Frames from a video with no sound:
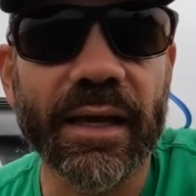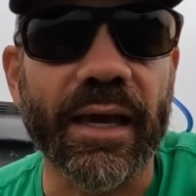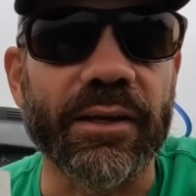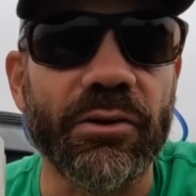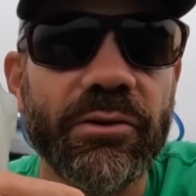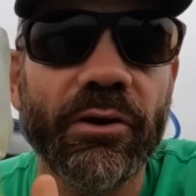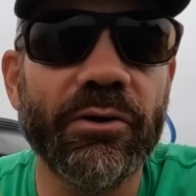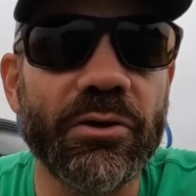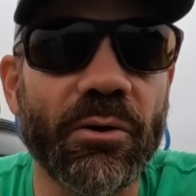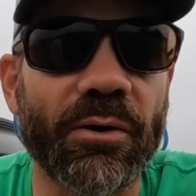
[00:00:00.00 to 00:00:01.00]
And you know who
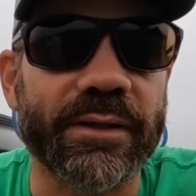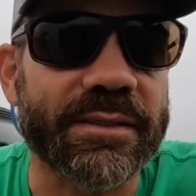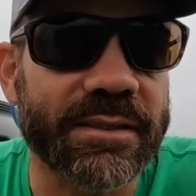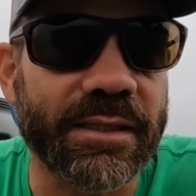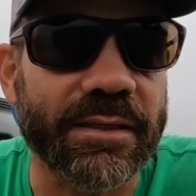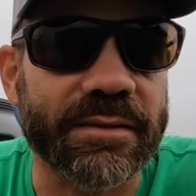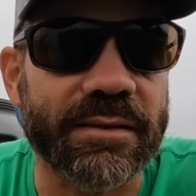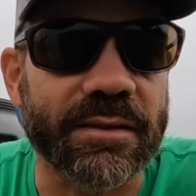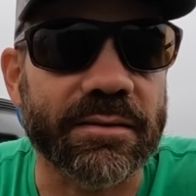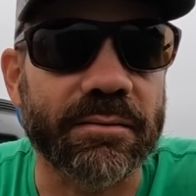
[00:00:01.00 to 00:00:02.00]
you are that sent us
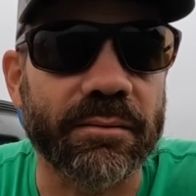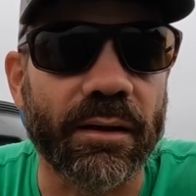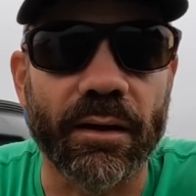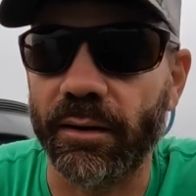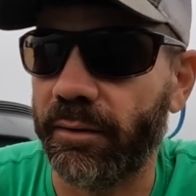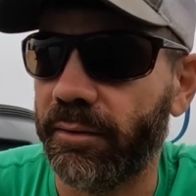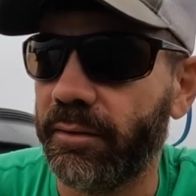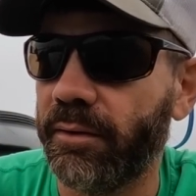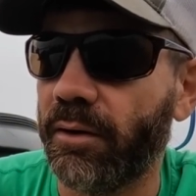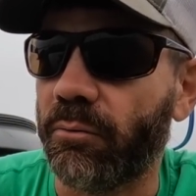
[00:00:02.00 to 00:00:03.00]
this uh,
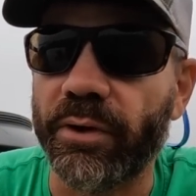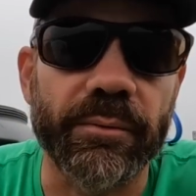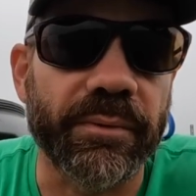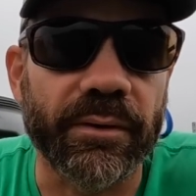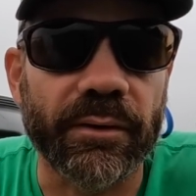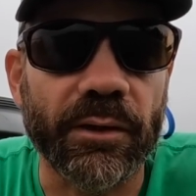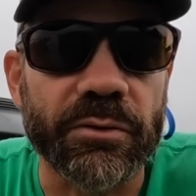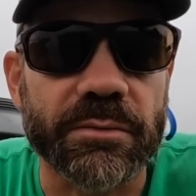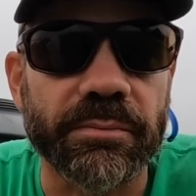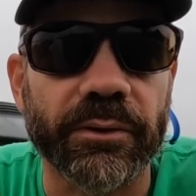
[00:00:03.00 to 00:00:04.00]
Redmond
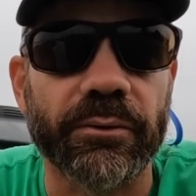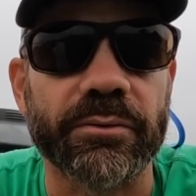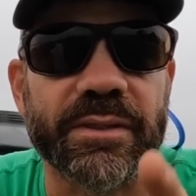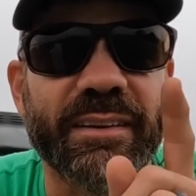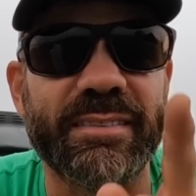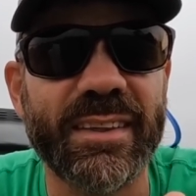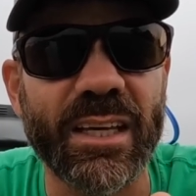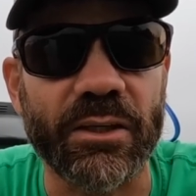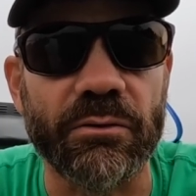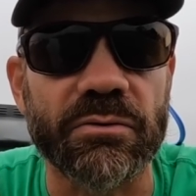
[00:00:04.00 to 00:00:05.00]
Loose Minerals and
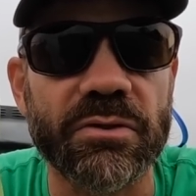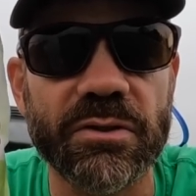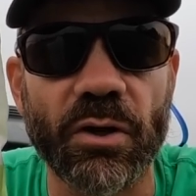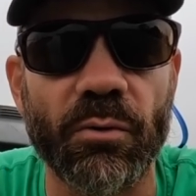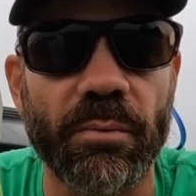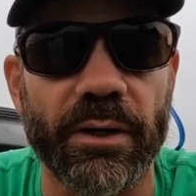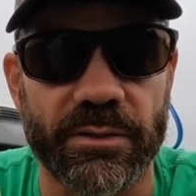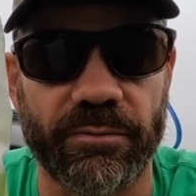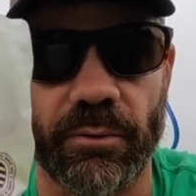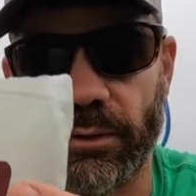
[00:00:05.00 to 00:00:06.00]
thank you so much for